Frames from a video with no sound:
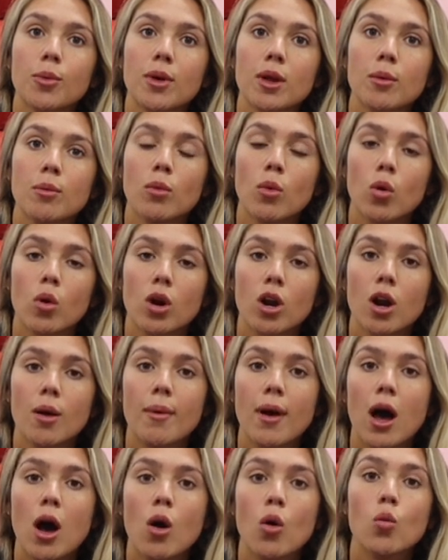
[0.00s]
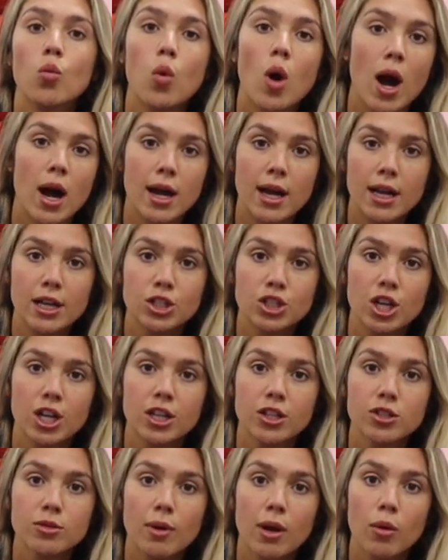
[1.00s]
bit more about why I
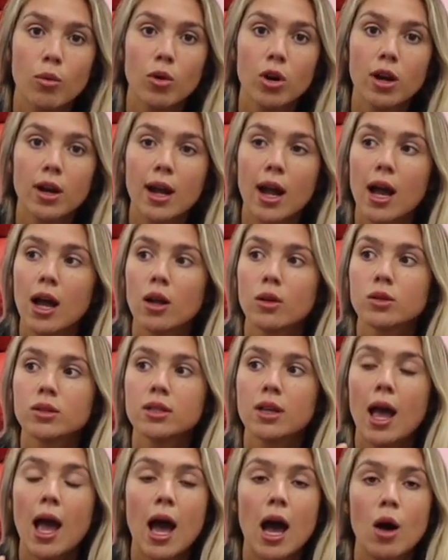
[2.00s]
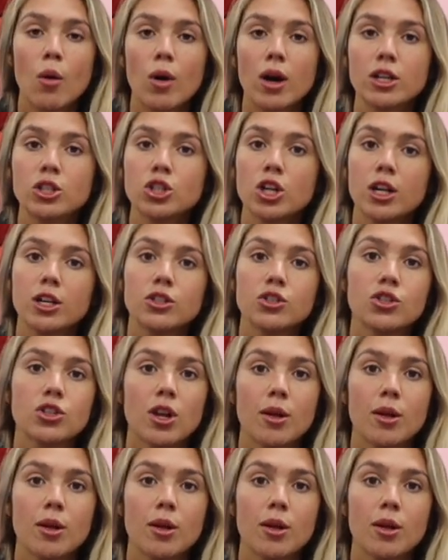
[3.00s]
changed my workouts, how I changed